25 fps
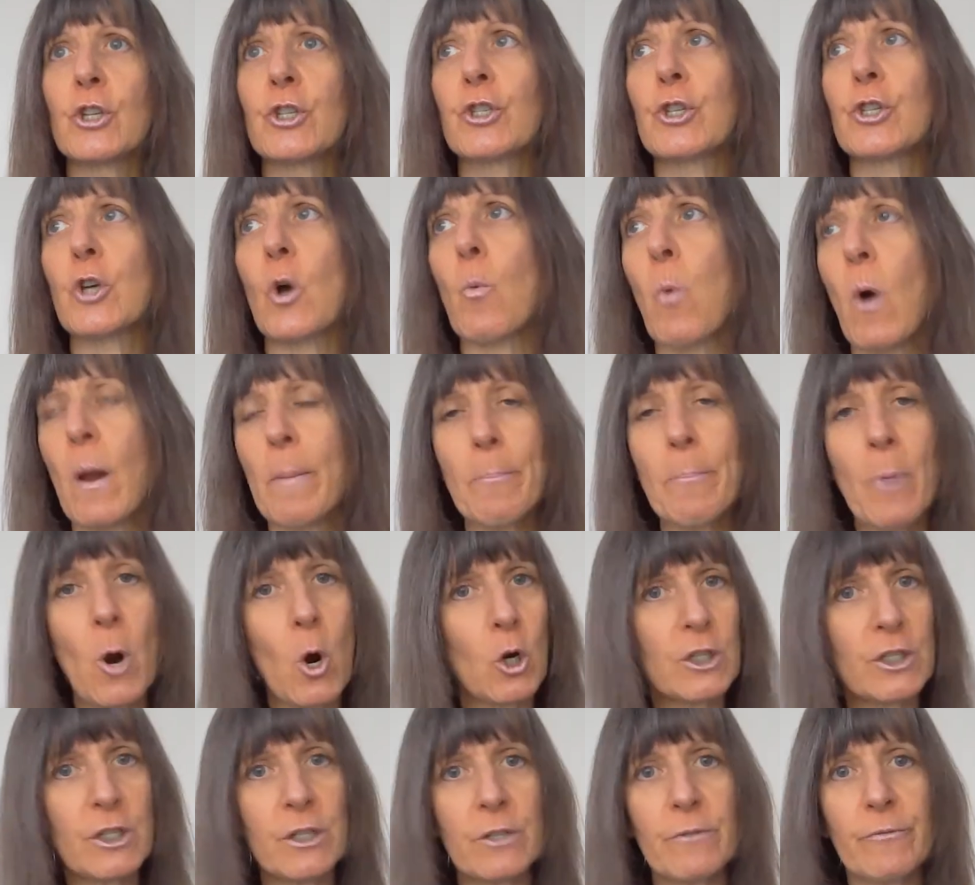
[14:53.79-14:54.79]
So what
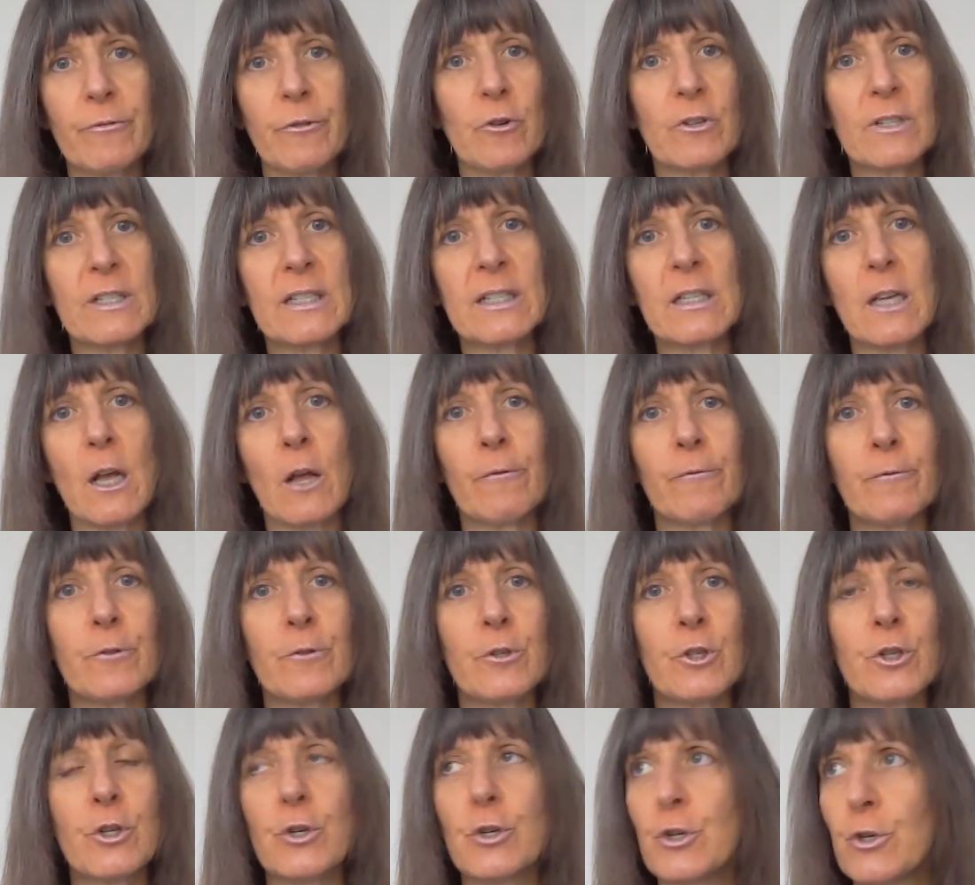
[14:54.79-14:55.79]
parts of yourself
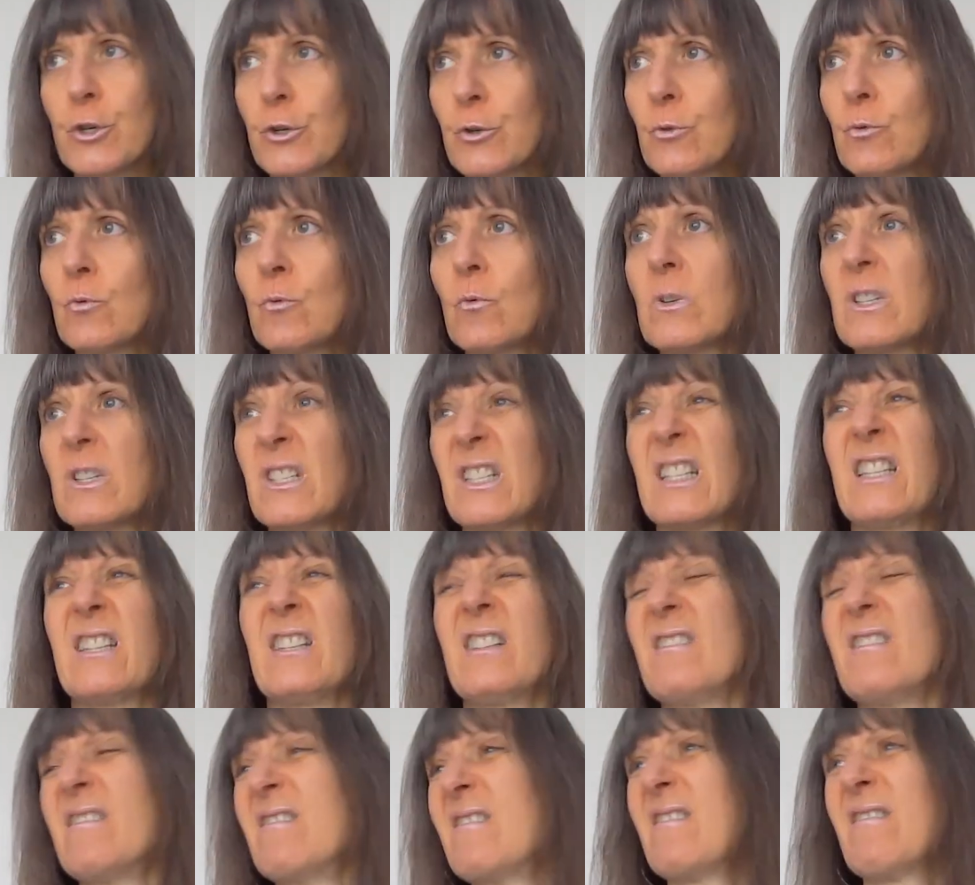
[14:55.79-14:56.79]
do you
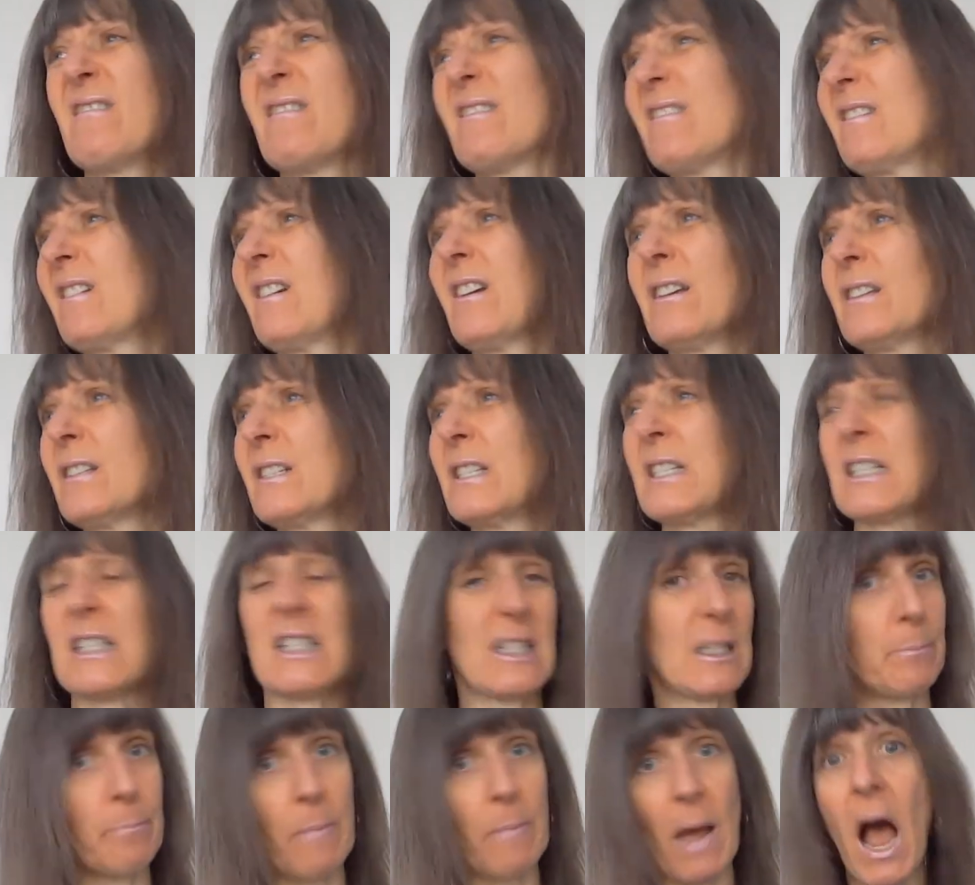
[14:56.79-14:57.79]

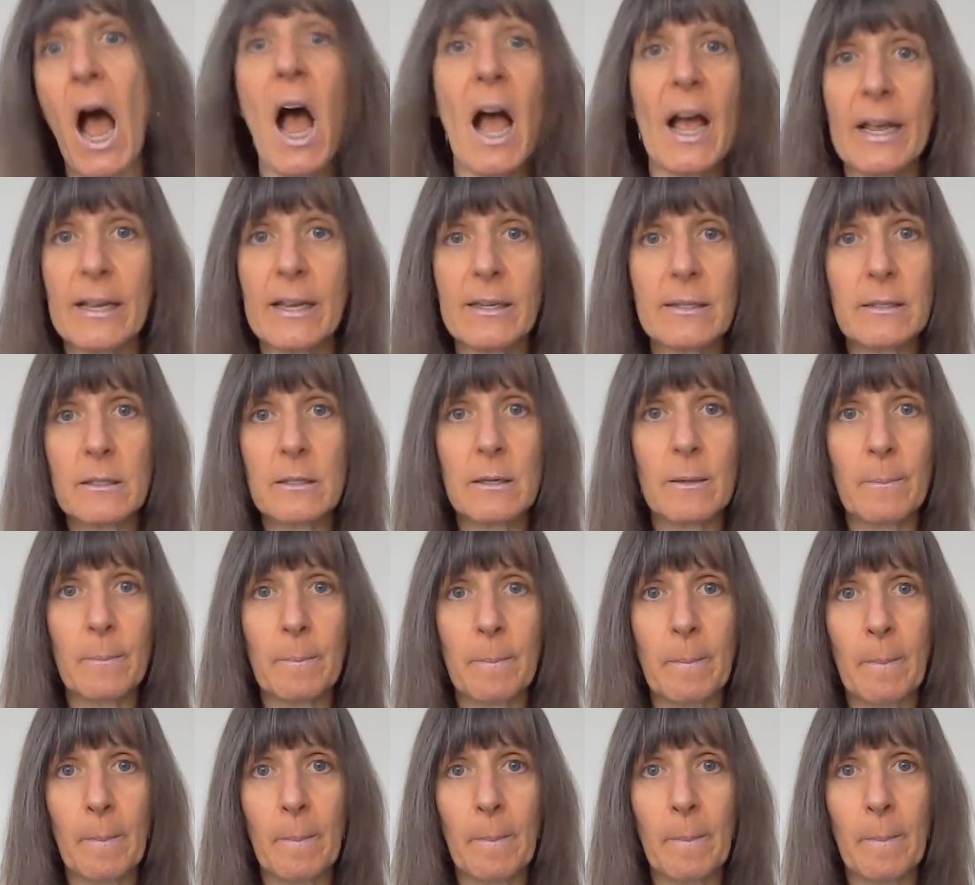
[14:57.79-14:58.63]
despise?